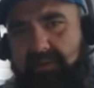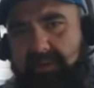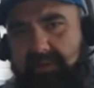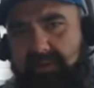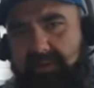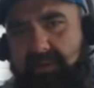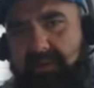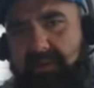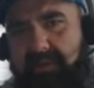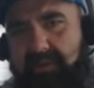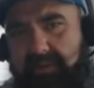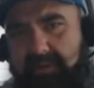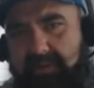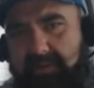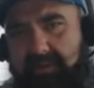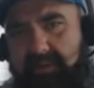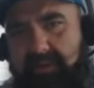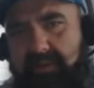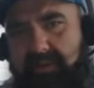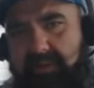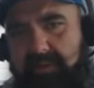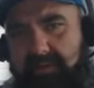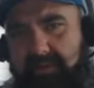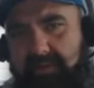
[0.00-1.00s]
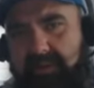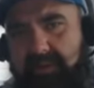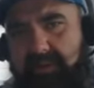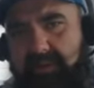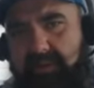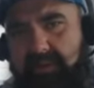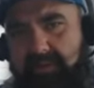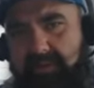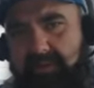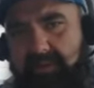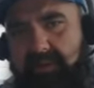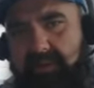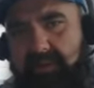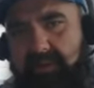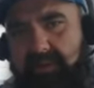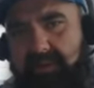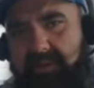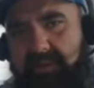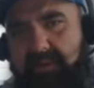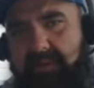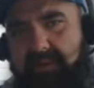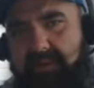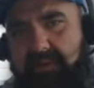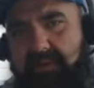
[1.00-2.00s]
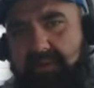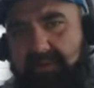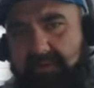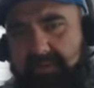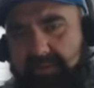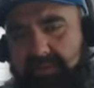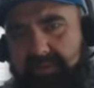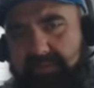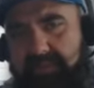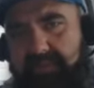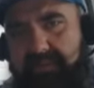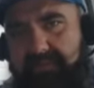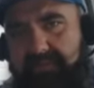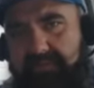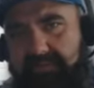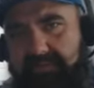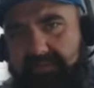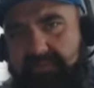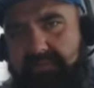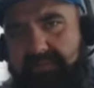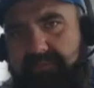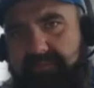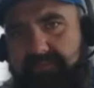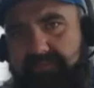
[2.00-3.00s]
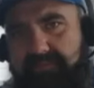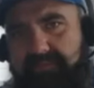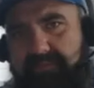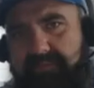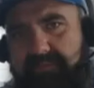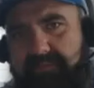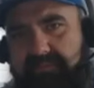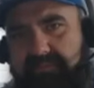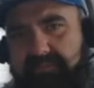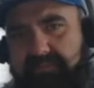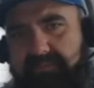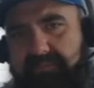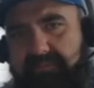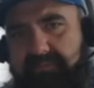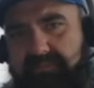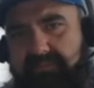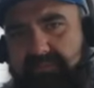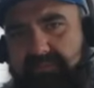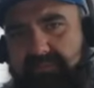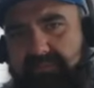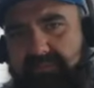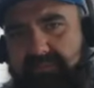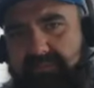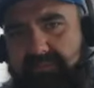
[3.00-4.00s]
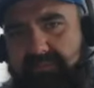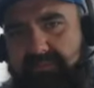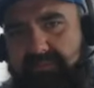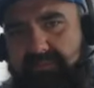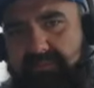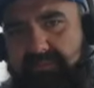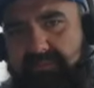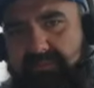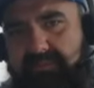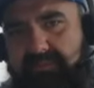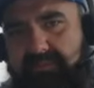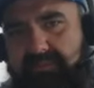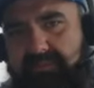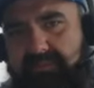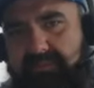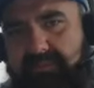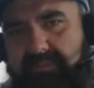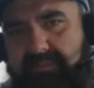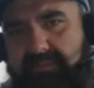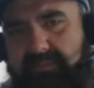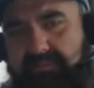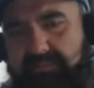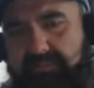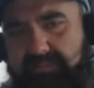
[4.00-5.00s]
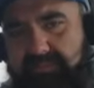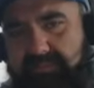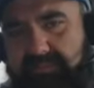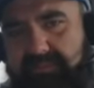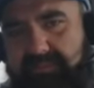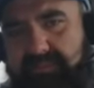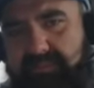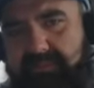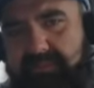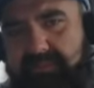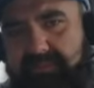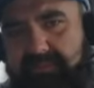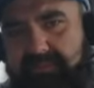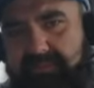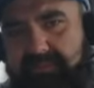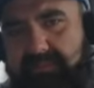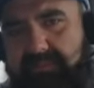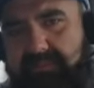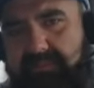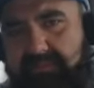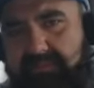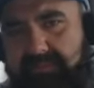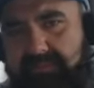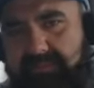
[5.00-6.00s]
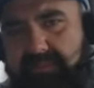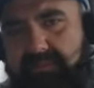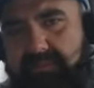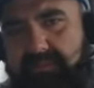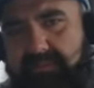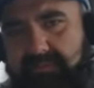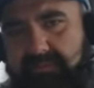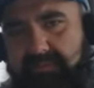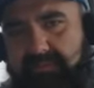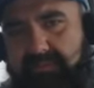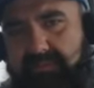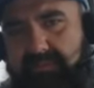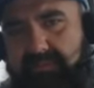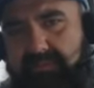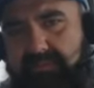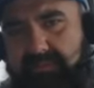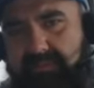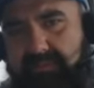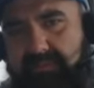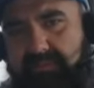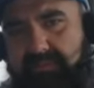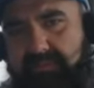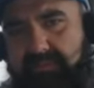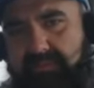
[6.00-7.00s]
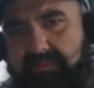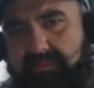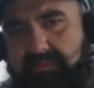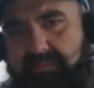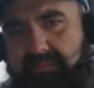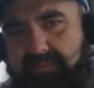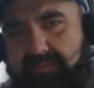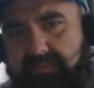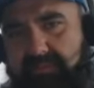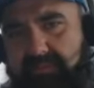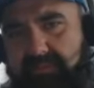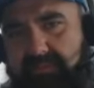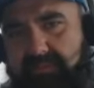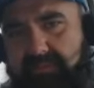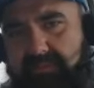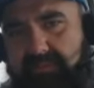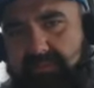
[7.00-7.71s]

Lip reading: The person shown says nothing.